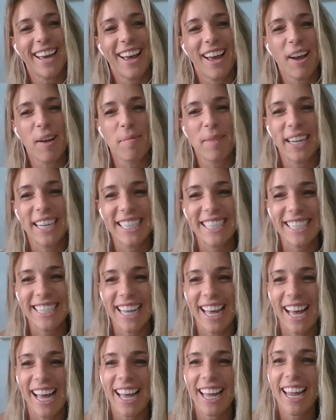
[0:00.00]
um, is
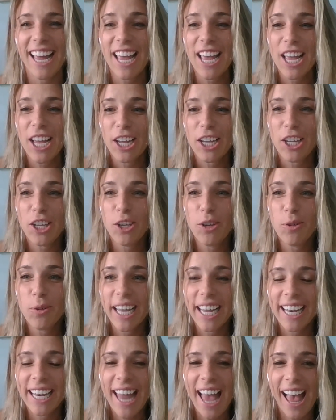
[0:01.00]
that you
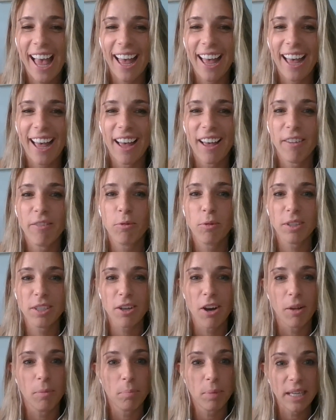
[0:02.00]
can have
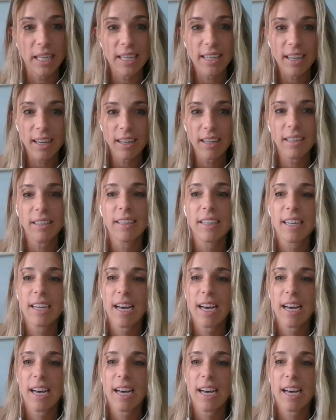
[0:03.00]
what's called pica,